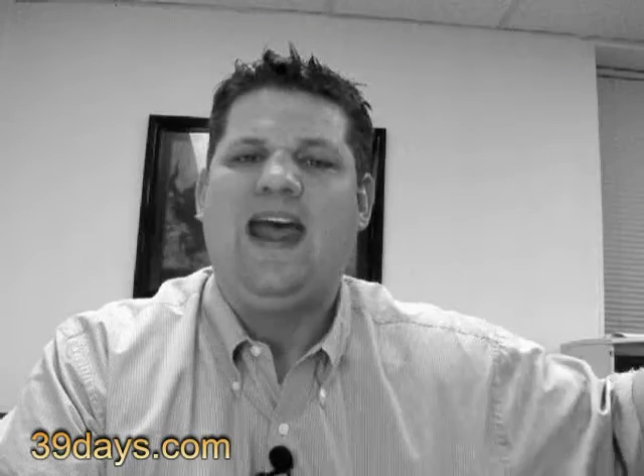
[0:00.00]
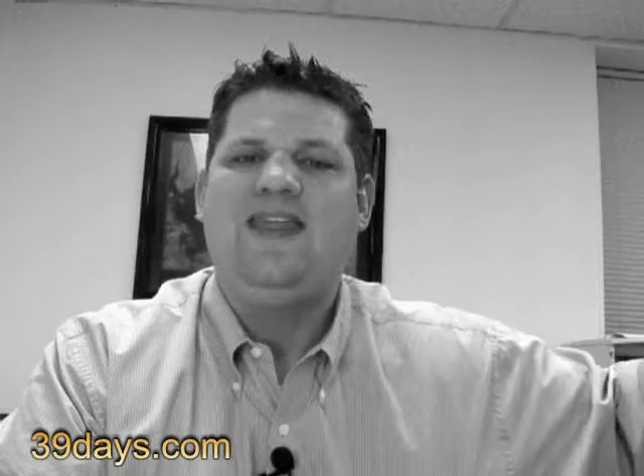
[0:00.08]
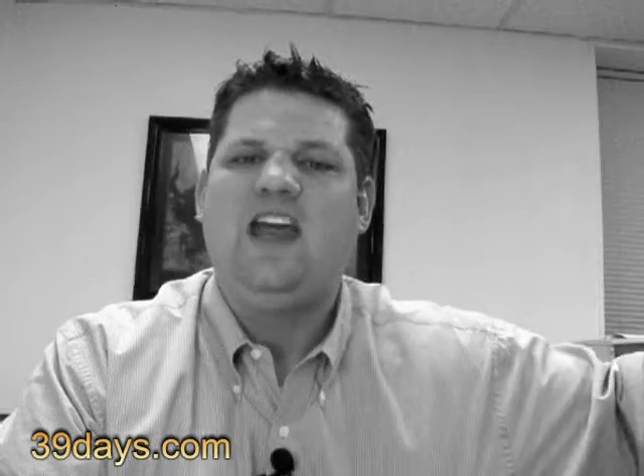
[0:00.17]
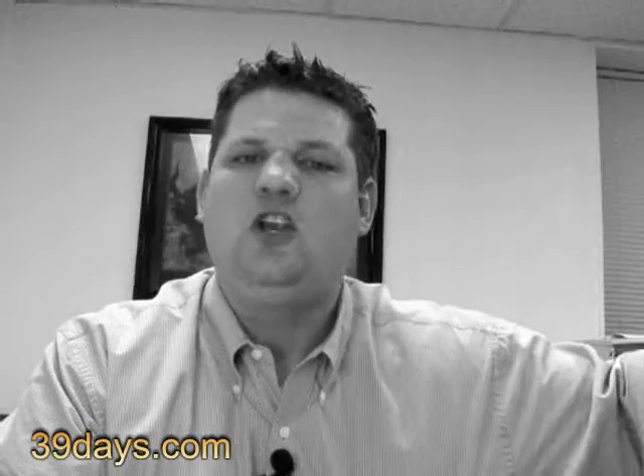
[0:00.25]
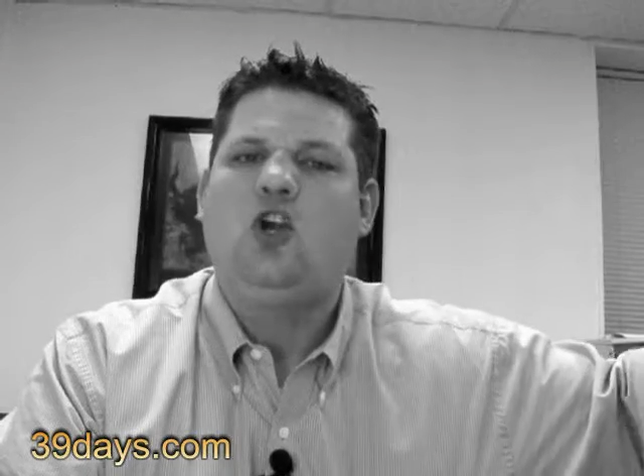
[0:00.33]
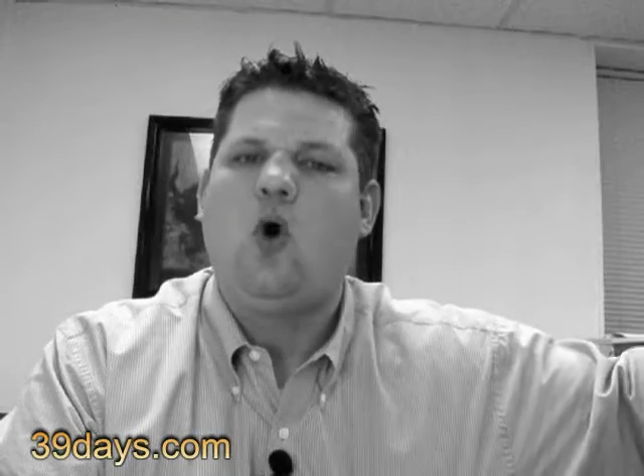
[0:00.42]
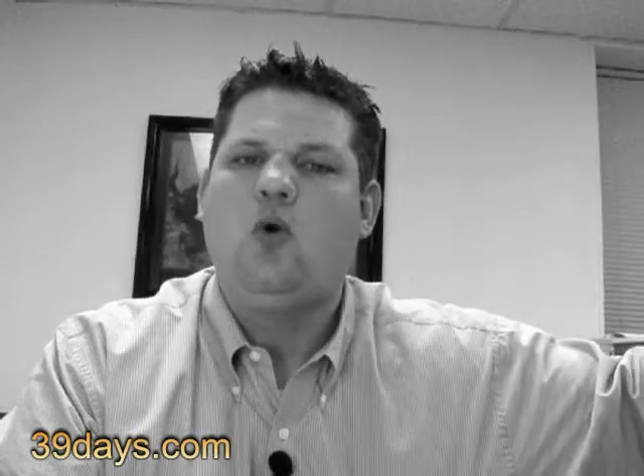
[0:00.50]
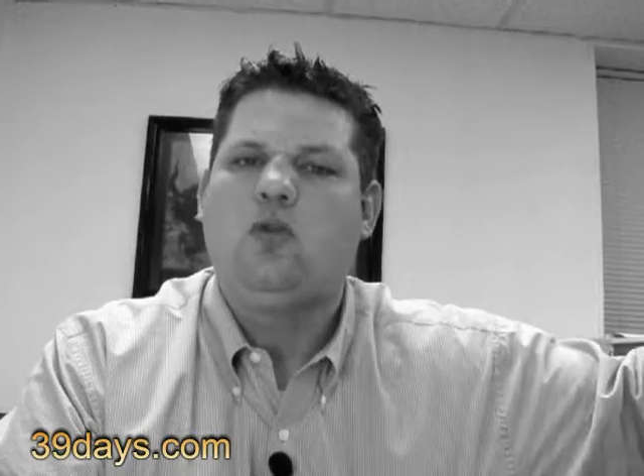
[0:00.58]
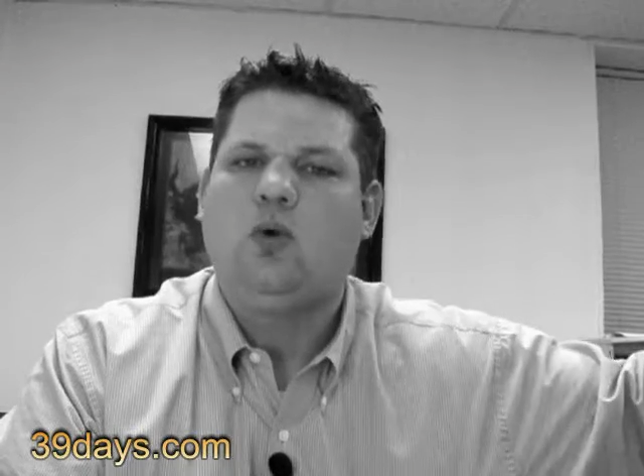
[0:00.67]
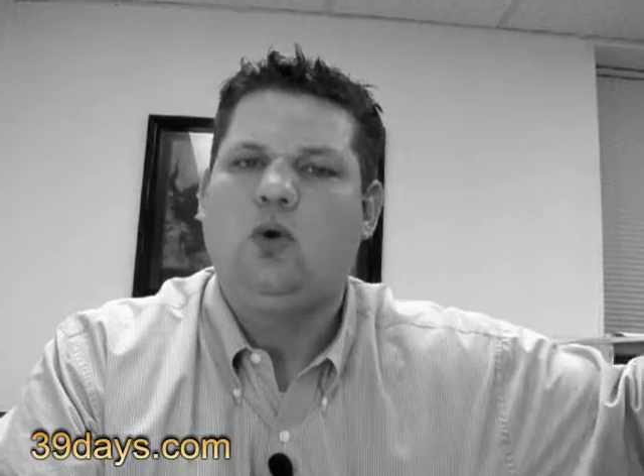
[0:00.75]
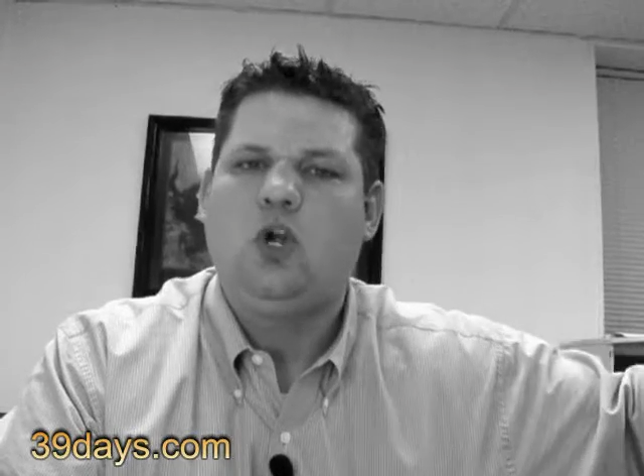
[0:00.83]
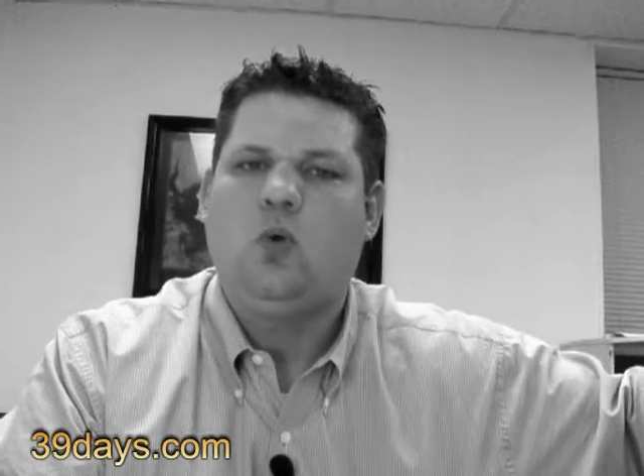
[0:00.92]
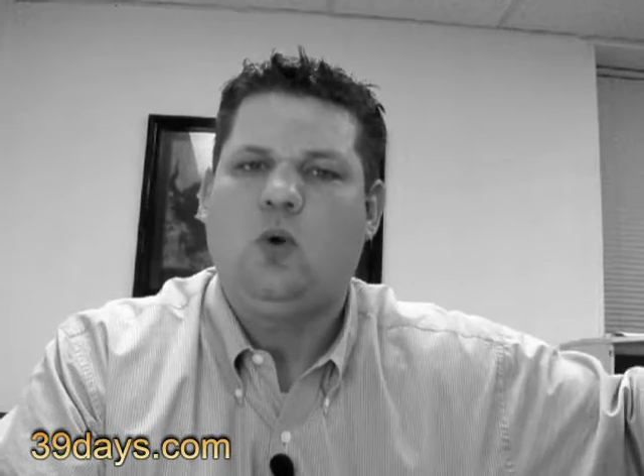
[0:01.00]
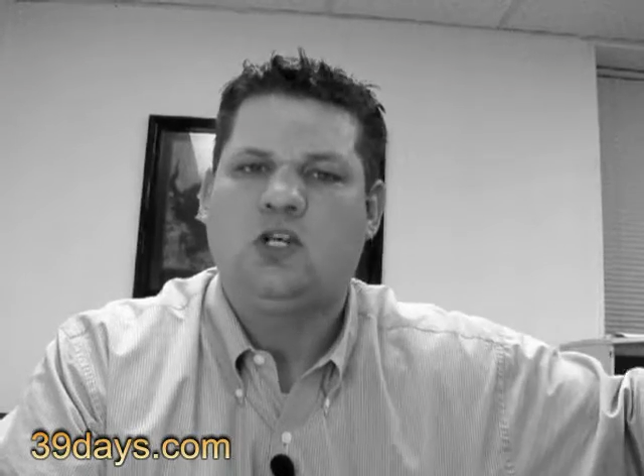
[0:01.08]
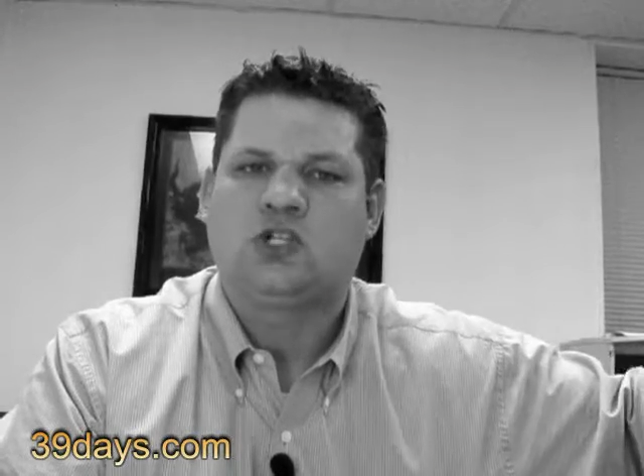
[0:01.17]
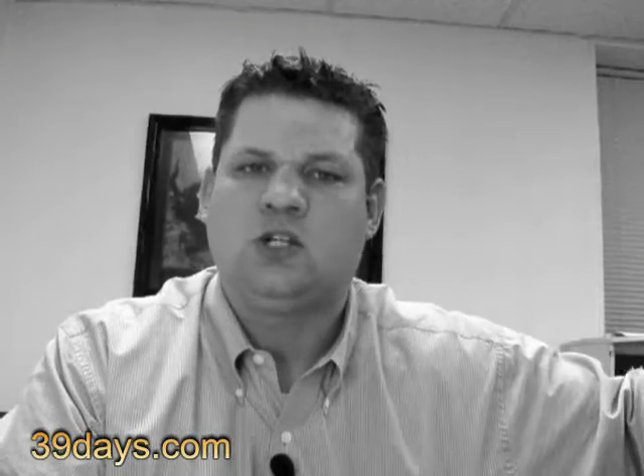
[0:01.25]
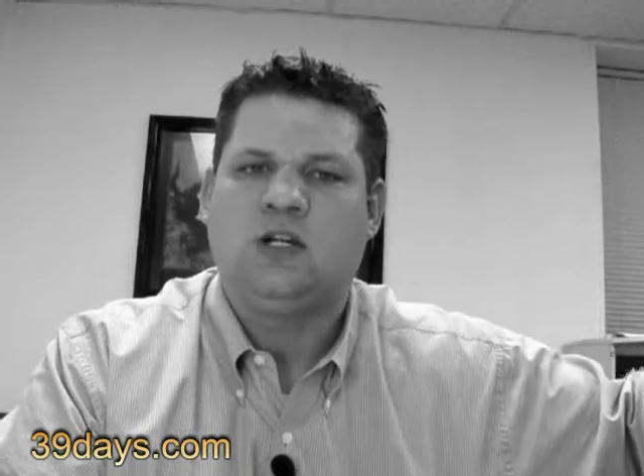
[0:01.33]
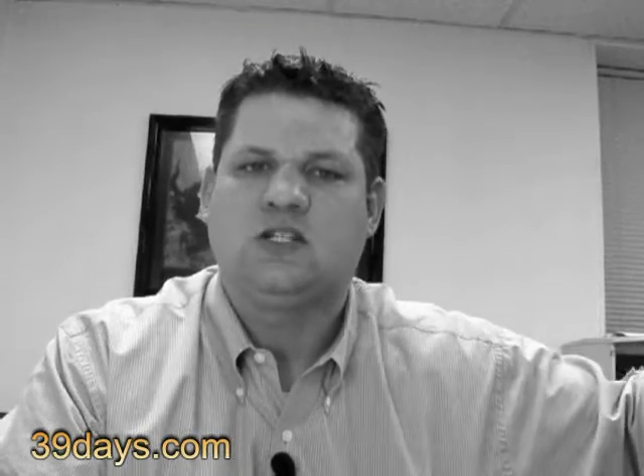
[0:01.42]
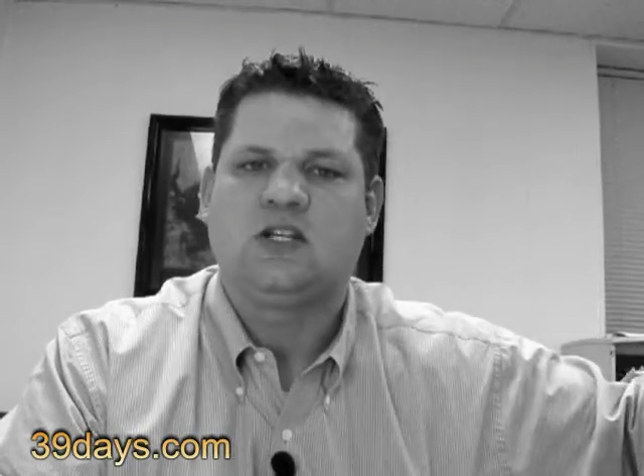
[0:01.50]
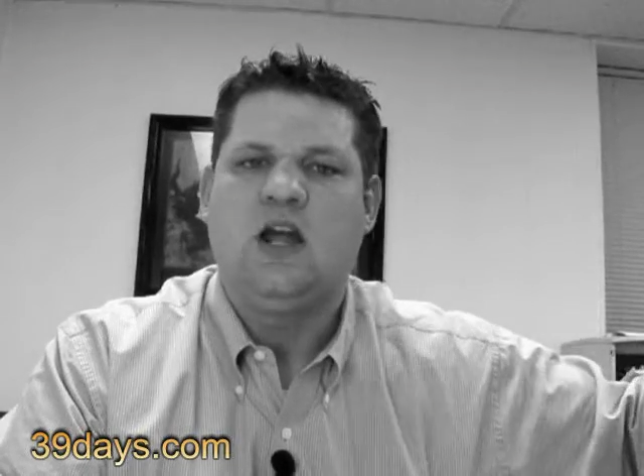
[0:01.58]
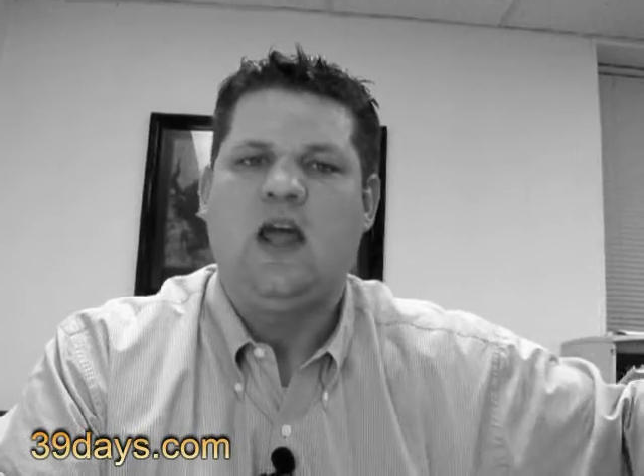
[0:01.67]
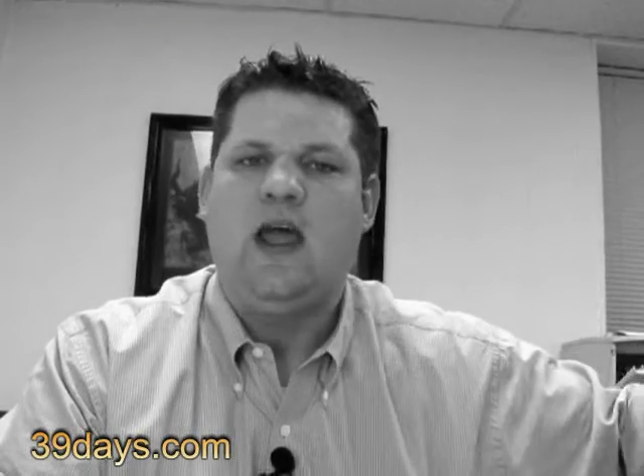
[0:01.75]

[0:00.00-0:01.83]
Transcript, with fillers: And then go through your wish list